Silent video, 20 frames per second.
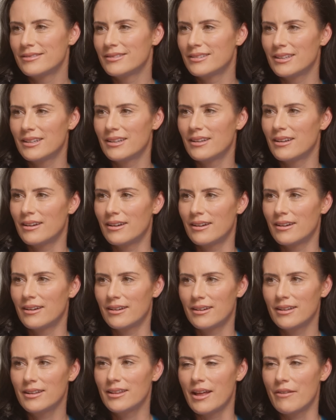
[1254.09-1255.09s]
I thought he was
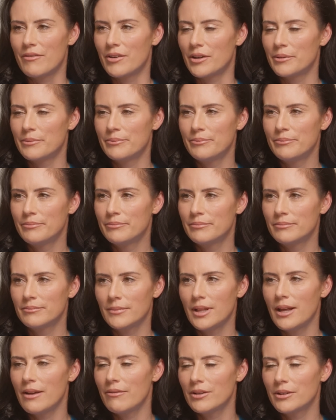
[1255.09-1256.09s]
great love today. Him.
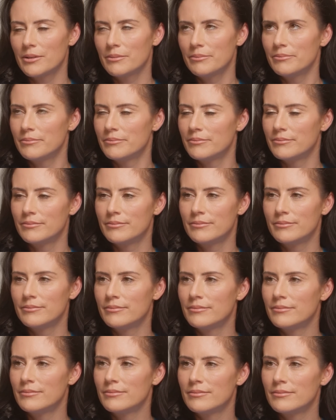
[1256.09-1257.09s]
Love him.
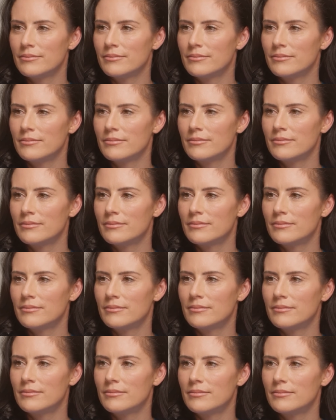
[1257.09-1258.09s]
Um,
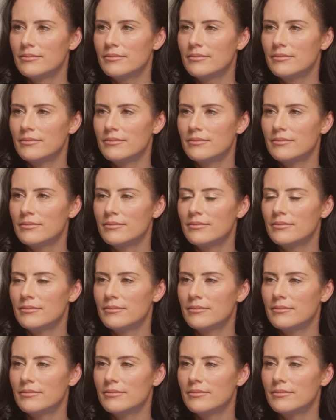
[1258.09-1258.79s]
not a